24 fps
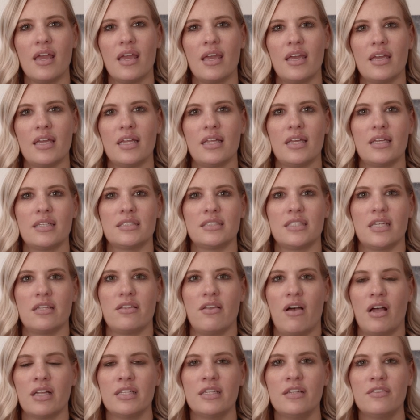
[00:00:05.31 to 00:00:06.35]
It is a
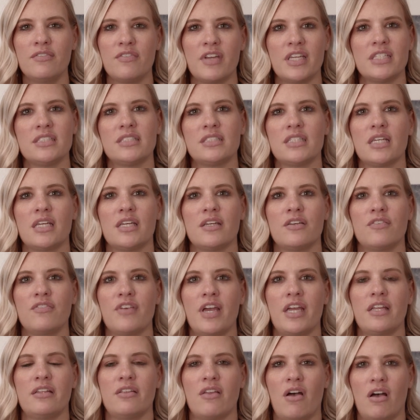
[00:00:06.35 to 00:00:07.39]
non-invasive
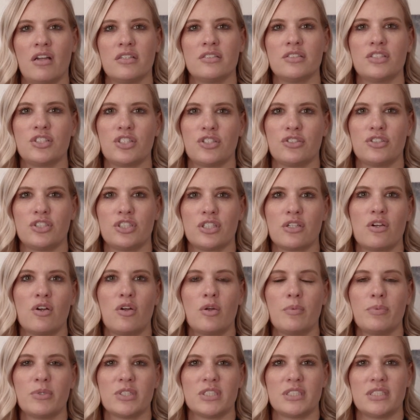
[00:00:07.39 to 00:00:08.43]
and
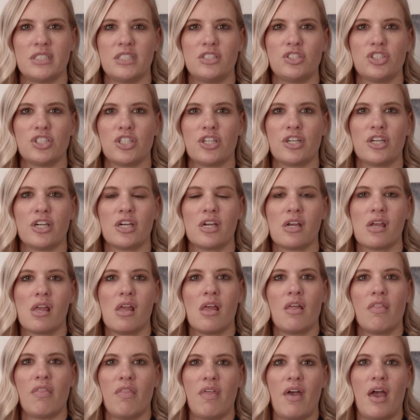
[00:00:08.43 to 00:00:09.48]
non-surgical procedure
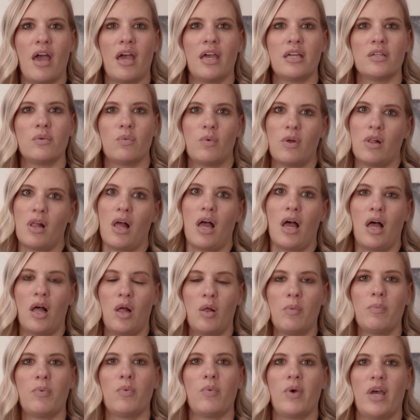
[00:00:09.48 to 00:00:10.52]
that will
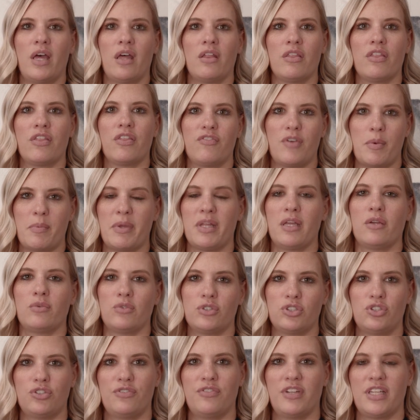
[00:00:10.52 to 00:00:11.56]
help with feminine
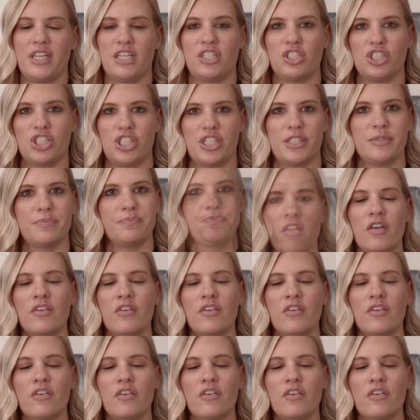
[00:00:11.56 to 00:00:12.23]
rejuvenation.